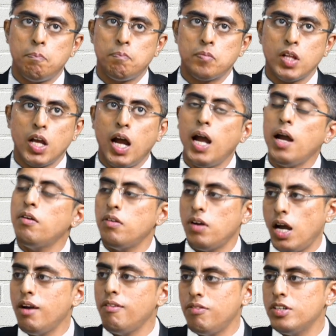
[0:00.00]
I
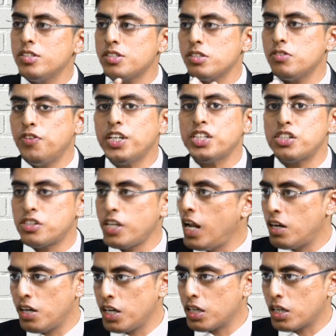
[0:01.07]
have a fixed salary
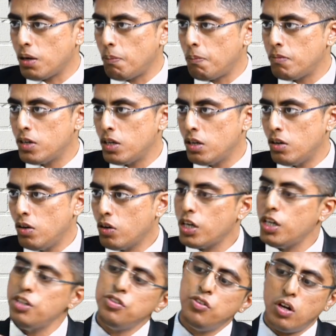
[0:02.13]
income. Okay,
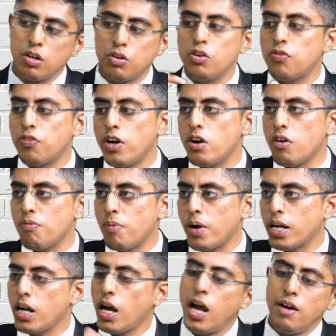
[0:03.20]
you are a good friend of mine.
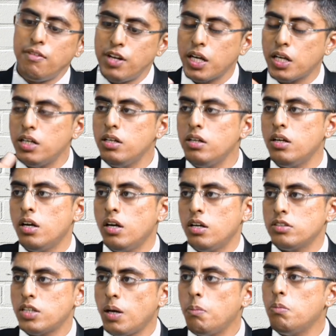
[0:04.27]
I have taken
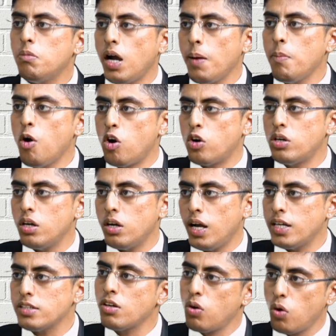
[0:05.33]
some amount as
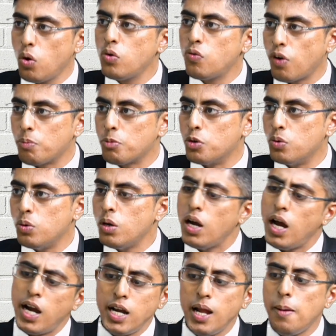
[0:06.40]
a loan from you
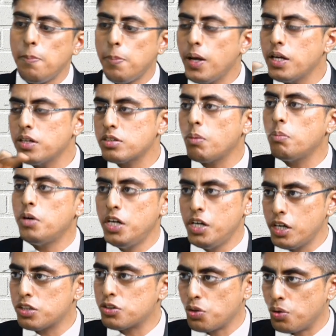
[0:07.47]
and I am paying some
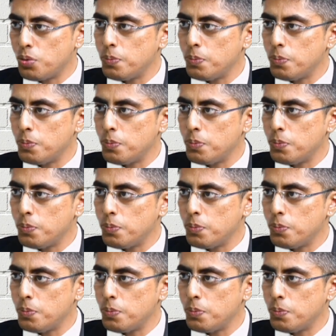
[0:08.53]
interest to you.